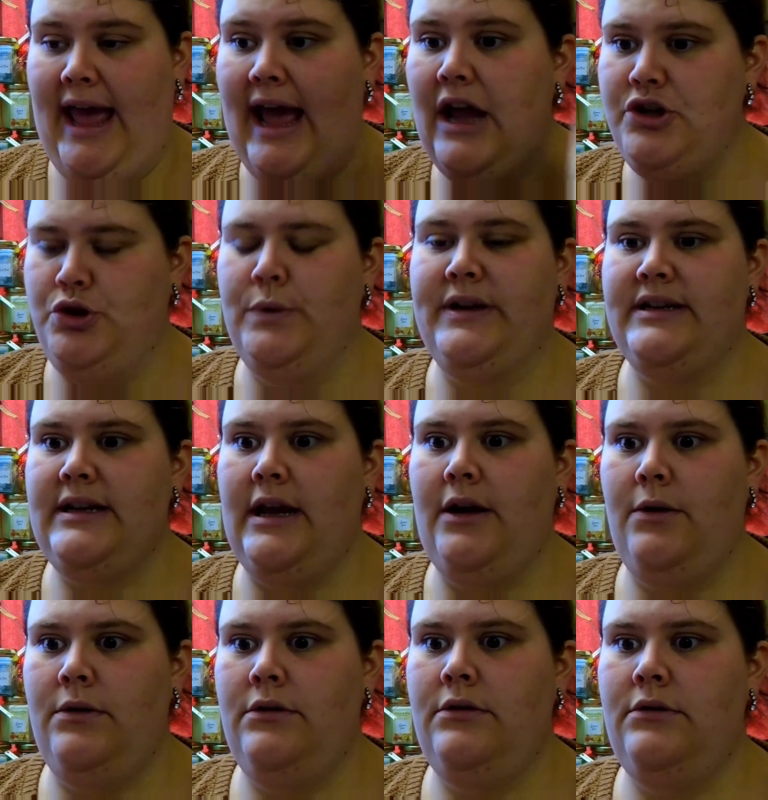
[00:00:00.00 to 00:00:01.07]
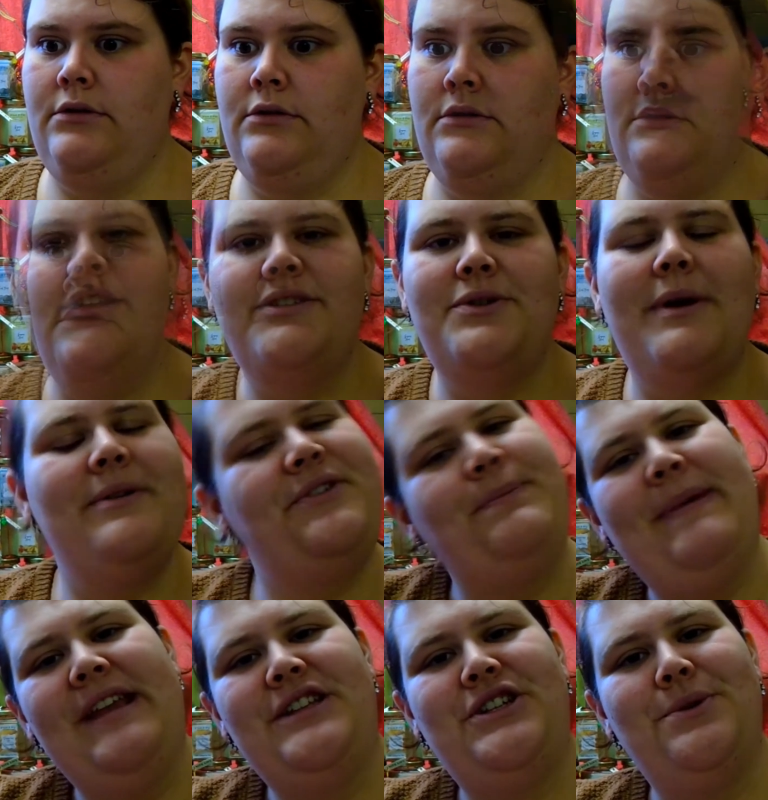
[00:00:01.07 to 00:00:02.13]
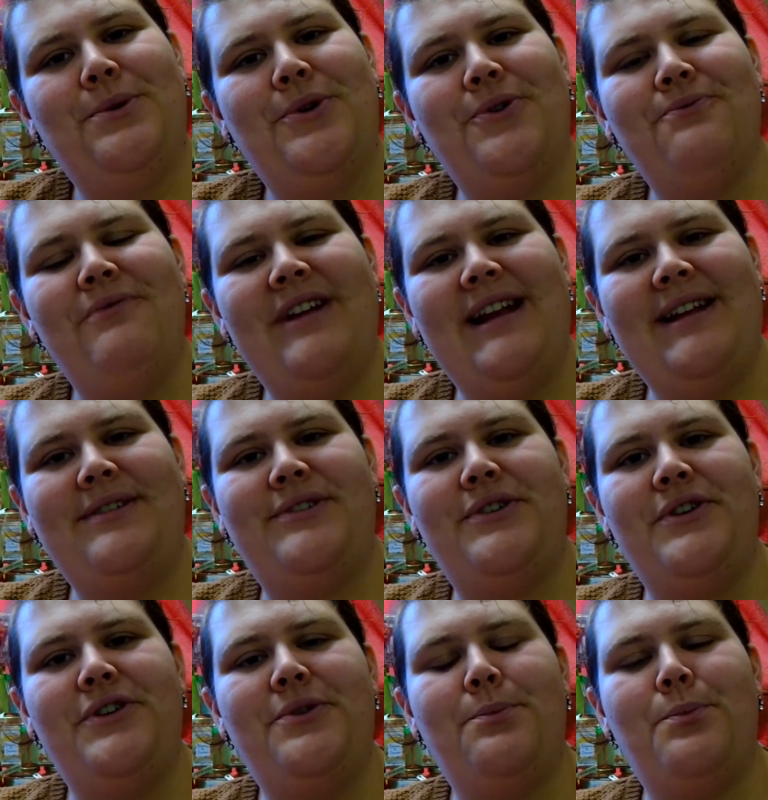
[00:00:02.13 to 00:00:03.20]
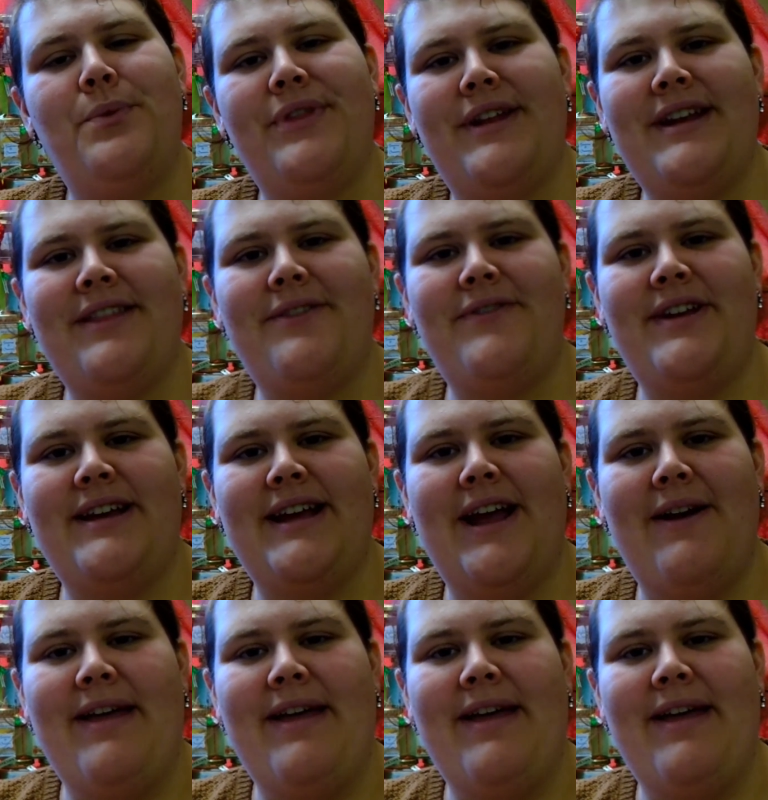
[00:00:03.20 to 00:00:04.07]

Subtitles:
as you can tell. So I will speak to you all really soon with another video,